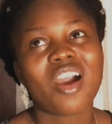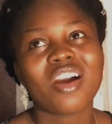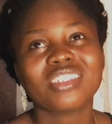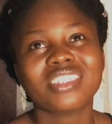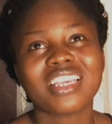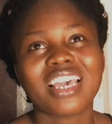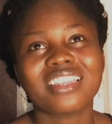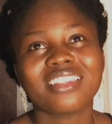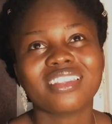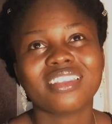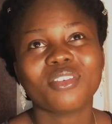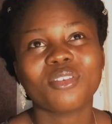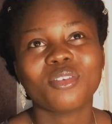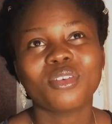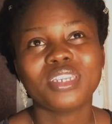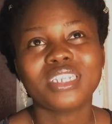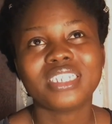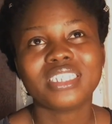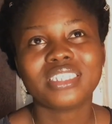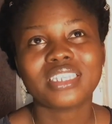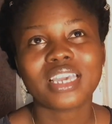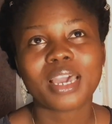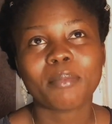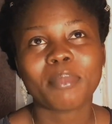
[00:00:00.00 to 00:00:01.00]
was like the only
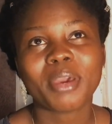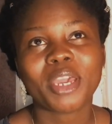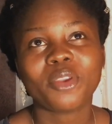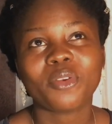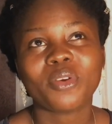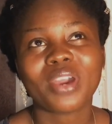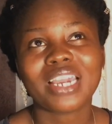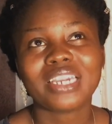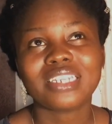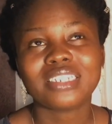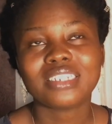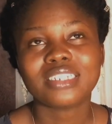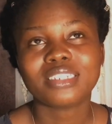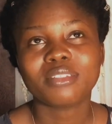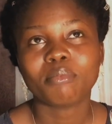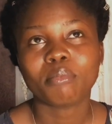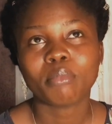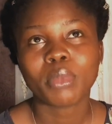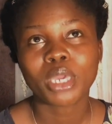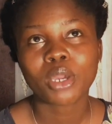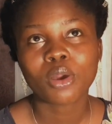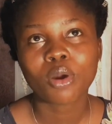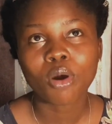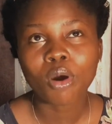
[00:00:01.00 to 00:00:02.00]
time I know I did
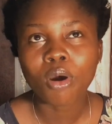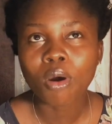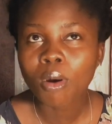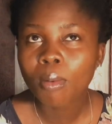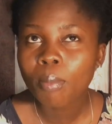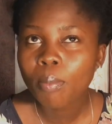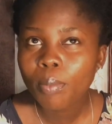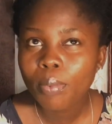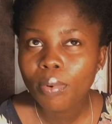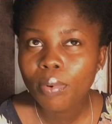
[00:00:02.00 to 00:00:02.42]
makeup.